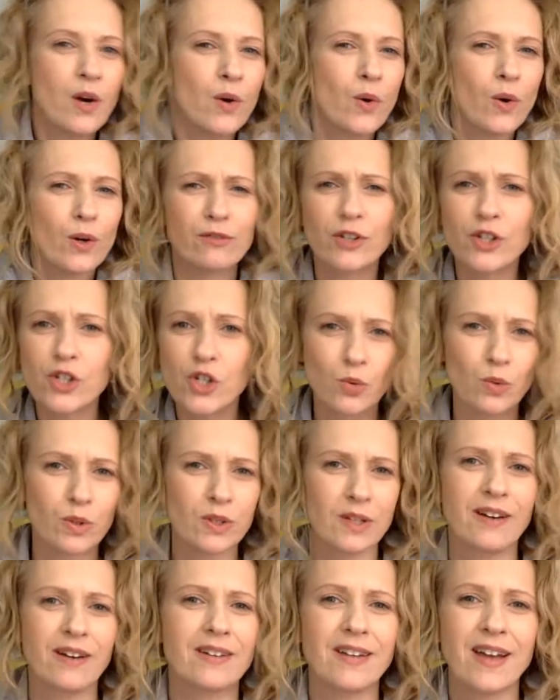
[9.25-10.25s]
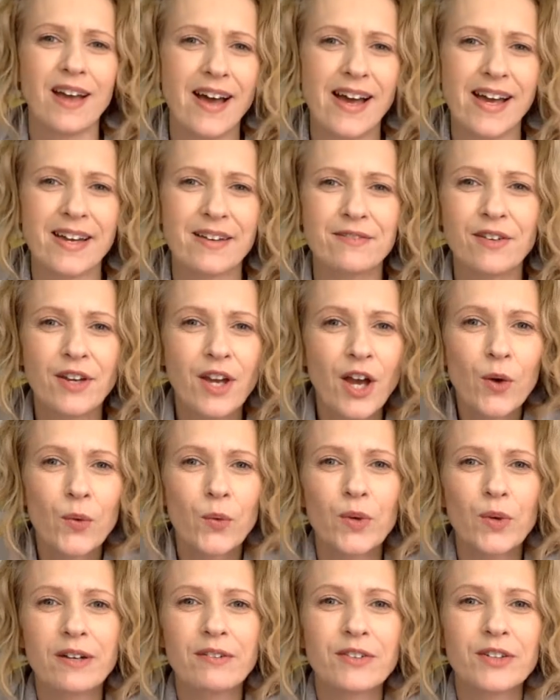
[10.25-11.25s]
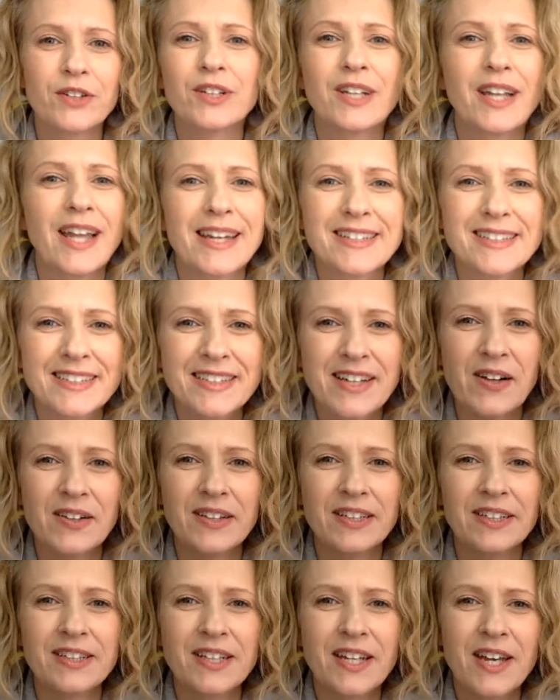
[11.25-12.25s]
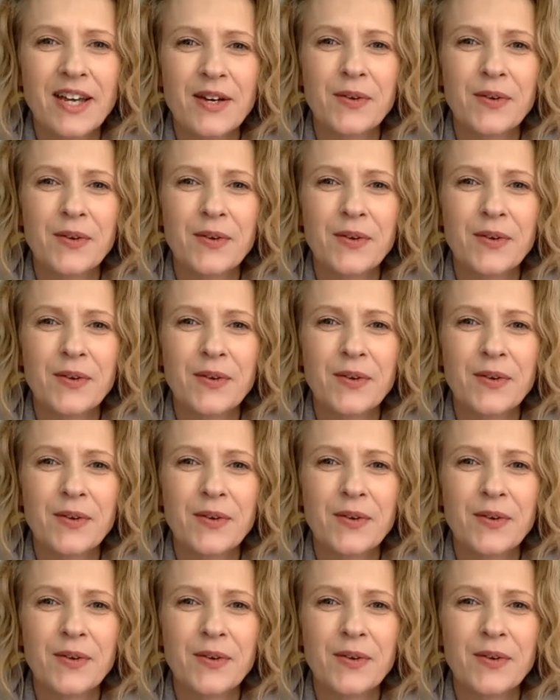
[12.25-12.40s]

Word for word: or virtual art hive, whatever you'd like to call it.